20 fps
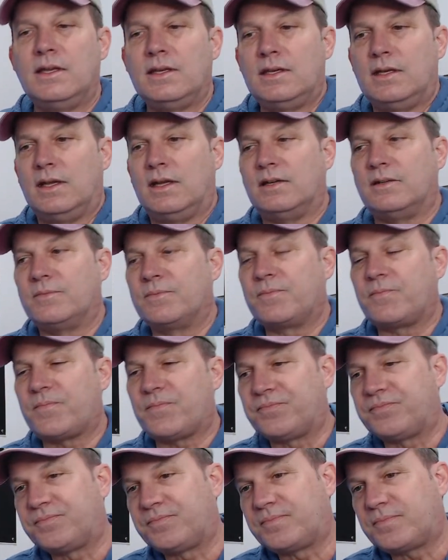Now,
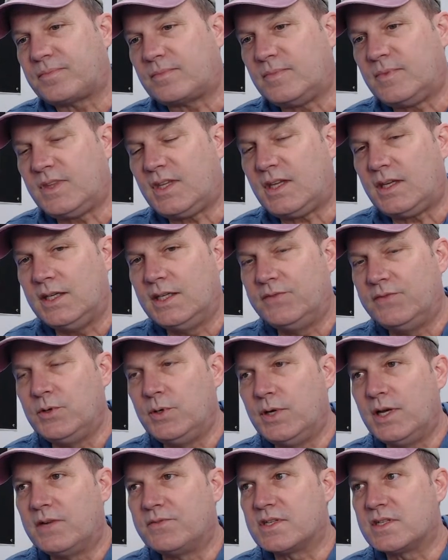if you
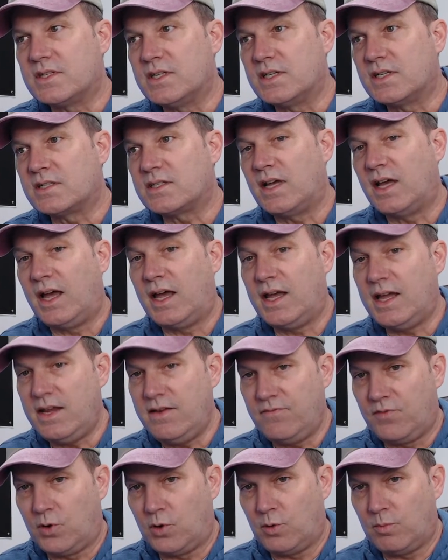have 6
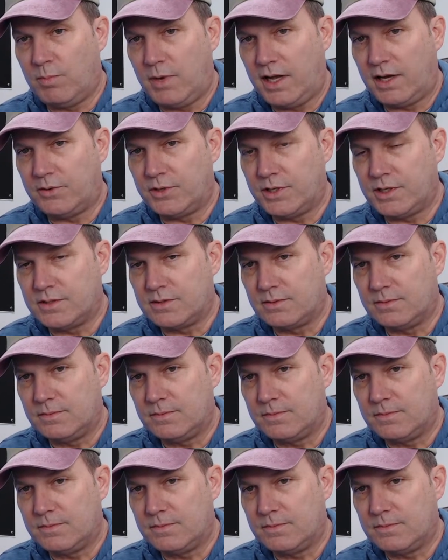8 volt batteries,